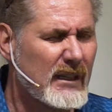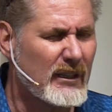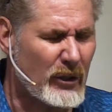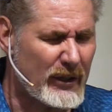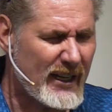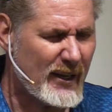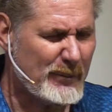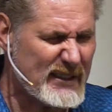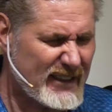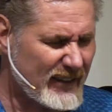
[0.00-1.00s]
Lord,
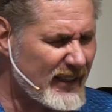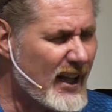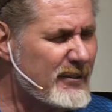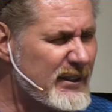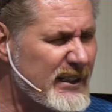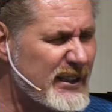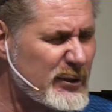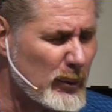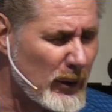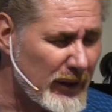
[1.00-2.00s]
help us to love in
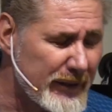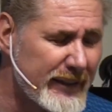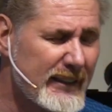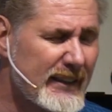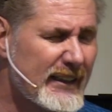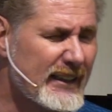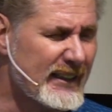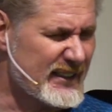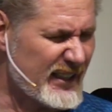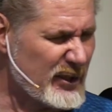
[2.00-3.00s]
this world
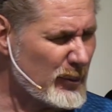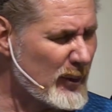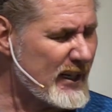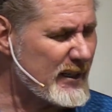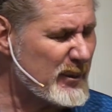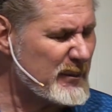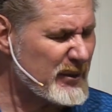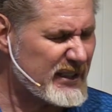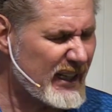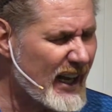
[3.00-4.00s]
in such a way that
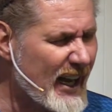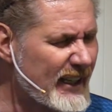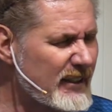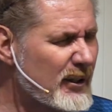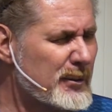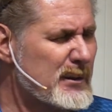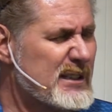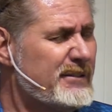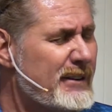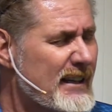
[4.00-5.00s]
people say, I didn't know there was
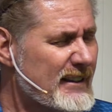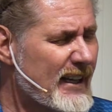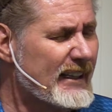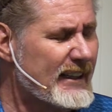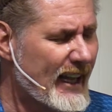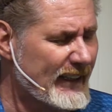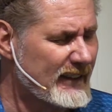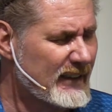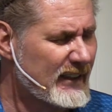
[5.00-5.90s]
a faith like that.